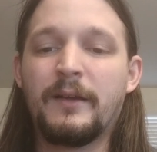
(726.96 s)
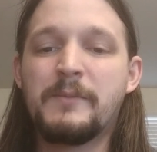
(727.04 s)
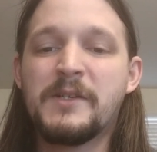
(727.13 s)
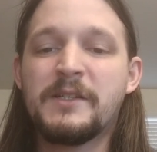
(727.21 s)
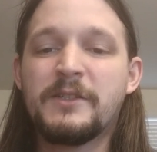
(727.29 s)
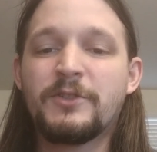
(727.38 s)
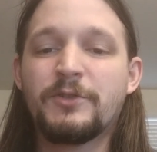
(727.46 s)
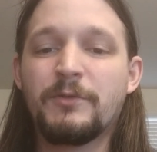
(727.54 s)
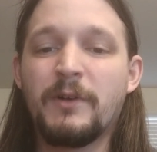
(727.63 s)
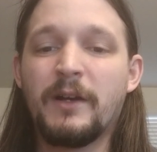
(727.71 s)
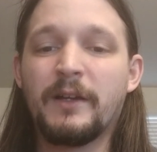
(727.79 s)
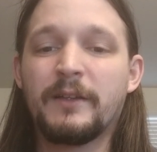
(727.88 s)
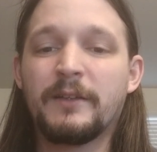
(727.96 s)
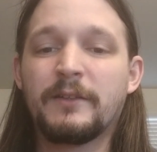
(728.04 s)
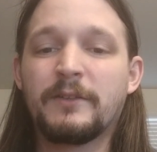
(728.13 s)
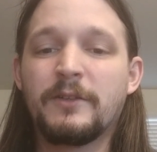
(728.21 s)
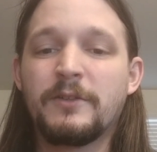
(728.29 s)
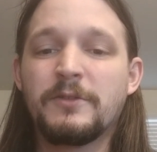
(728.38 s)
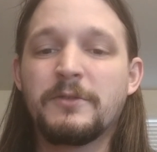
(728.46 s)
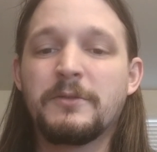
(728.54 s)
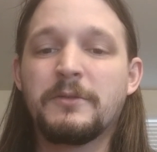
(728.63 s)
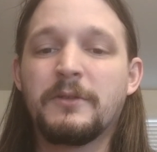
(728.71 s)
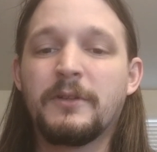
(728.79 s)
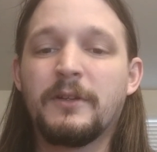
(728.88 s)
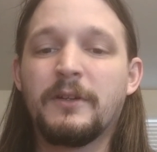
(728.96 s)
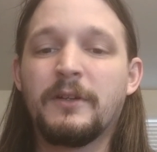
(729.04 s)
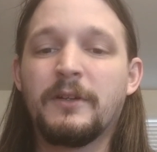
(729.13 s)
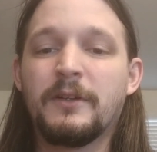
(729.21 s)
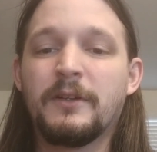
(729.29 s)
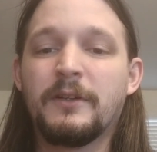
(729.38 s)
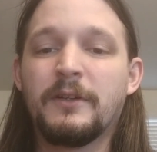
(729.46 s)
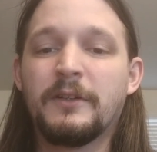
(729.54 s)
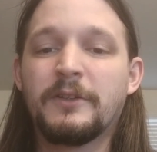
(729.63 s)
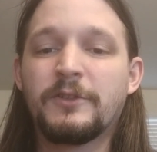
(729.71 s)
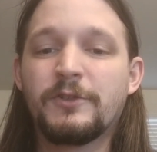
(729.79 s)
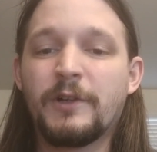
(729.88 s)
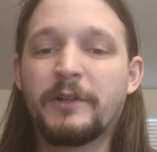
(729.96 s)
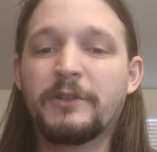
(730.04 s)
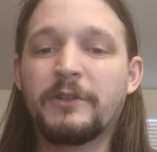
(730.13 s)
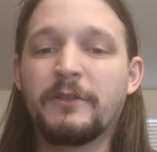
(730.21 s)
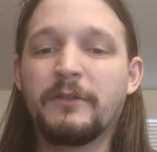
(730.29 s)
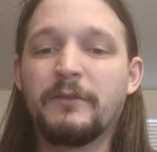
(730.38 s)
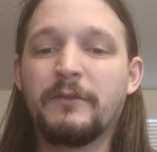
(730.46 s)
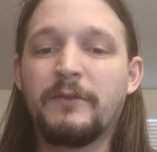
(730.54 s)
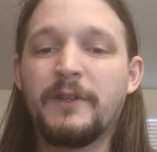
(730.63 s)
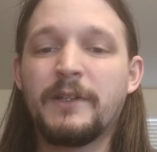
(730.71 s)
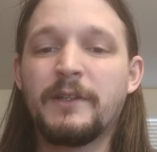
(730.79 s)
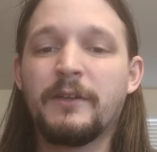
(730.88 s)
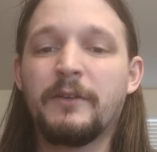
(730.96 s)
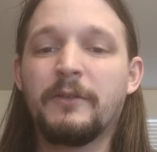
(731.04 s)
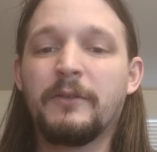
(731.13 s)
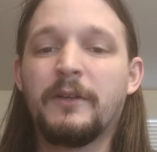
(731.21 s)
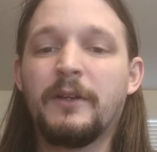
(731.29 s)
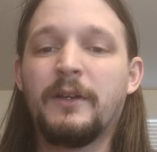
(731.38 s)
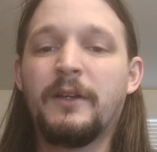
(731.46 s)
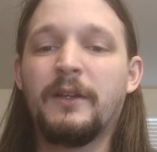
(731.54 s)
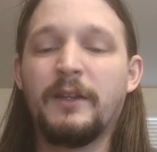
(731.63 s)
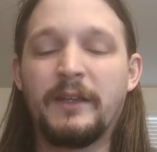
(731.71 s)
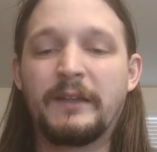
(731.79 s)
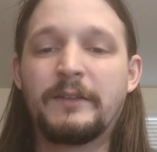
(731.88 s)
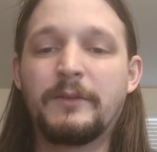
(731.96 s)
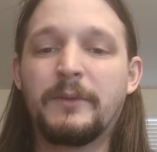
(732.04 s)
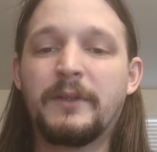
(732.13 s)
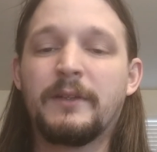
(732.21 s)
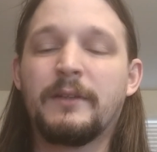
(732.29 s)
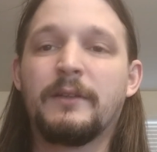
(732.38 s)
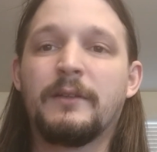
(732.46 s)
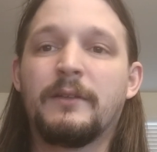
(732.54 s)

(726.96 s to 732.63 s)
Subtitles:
I'm gonna try to do a structured video next week.